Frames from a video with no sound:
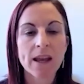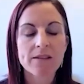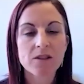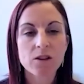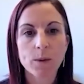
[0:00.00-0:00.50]

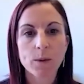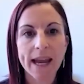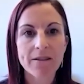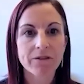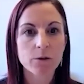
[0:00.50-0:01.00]
So we
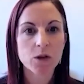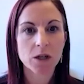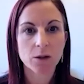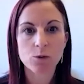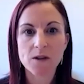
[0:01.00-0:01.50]
can
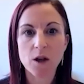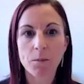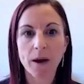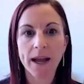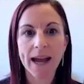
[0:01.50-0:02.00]
filter also
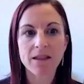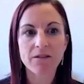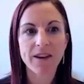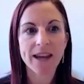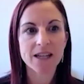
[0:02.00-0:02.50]
by
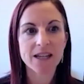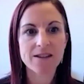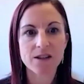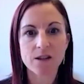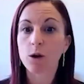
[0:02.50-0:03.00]
other
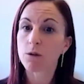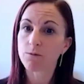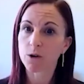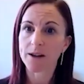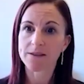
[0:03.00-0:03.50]
factors. So
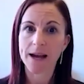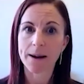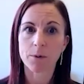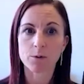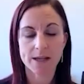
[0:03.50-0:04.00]
for
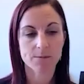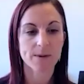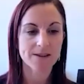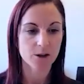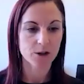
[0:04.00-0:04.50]
example, this
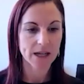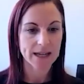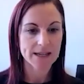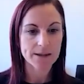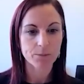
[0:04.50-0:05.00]
one's looking
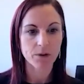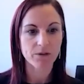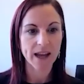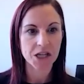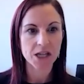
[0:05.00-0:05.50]
at
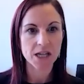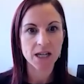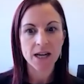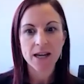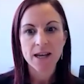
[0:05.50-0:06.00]

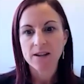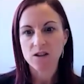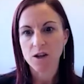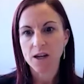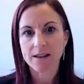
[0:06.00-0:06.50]
deprivation. So
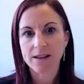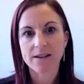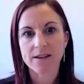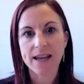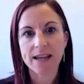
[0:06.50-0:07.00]
you
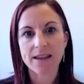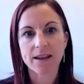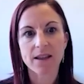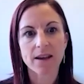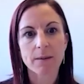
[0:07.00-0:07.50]
can see
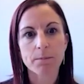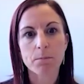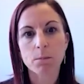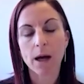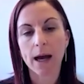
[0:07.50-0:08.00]
that
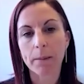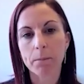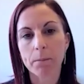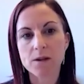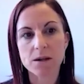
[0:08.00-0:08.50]
the
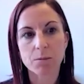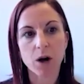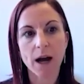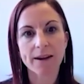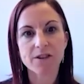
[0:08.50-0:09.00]
most
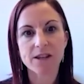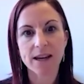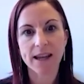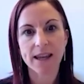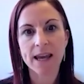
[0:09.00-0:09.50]
deprived
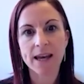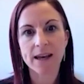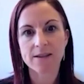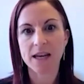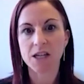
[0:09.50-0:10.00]
here
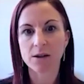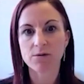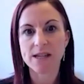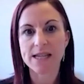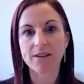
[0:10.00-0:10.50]
is actually
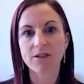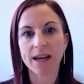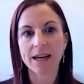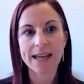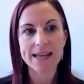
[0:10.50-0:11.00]

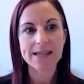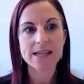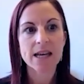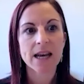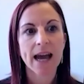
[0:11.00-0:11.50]
receiving less
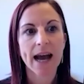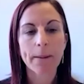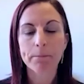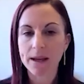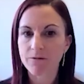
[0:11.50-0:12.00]

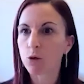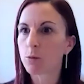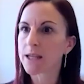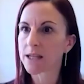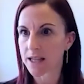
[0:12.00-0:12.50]

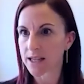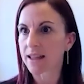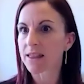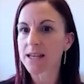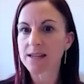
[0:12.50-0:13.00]
metformin than
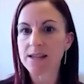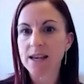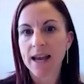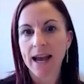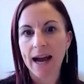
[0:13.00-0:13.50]
others.
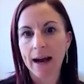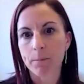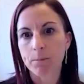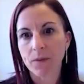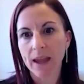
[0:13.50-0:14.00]

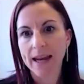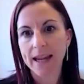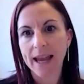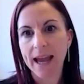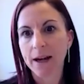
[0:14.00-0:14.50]
And
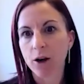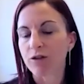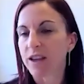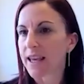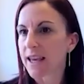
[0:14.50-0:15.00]
again,
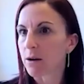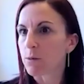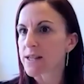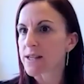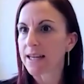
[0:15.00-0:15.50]
over here,
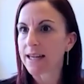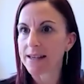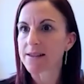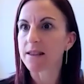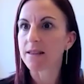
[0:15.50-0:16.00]
we're seeing
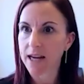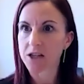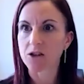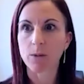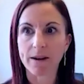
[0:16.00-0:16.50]
less than the
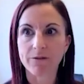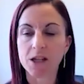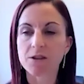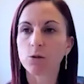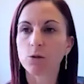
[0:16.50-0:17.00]
national
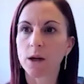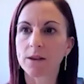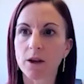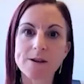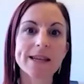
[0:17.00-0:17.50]
average for
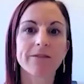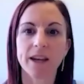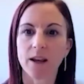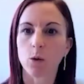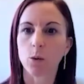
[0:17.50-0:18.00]
those
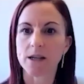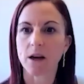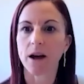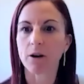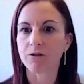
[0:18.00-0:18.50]
living in
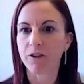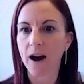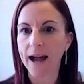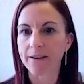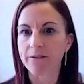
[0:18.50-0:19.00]
quintile
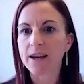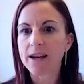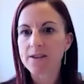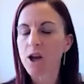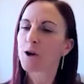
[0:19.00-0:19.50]
5.
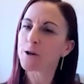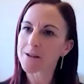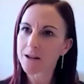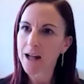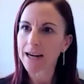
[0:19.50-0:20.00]
So only
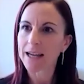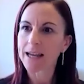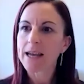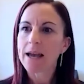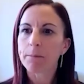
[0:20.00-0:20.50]

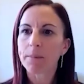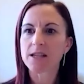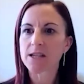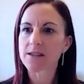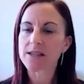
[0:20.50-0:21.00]
slightly, but
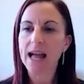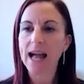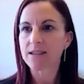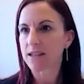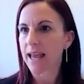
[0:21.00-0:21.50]
it just
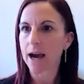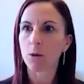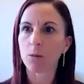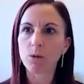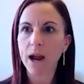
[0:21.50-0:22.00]
starts to
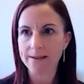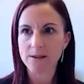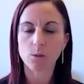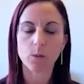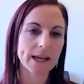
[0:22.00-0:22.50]
help raise
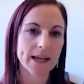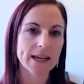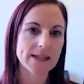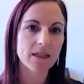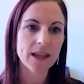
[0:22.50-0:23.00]

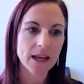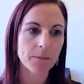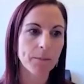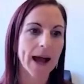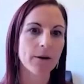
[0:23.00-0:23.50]
awareness and think
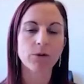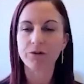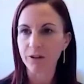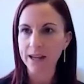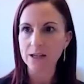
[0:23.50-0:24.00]
about,
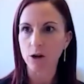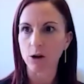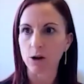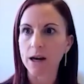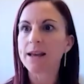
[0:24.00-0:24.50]
reflect
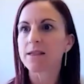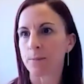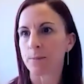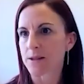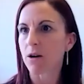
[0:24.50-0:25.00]
on the
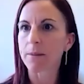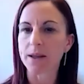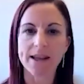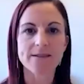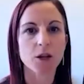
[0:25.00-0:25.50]

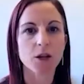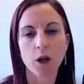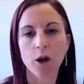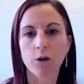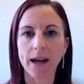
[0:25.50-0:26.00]
prescribing that's
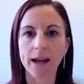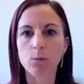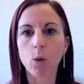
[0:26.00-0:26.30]
occurring and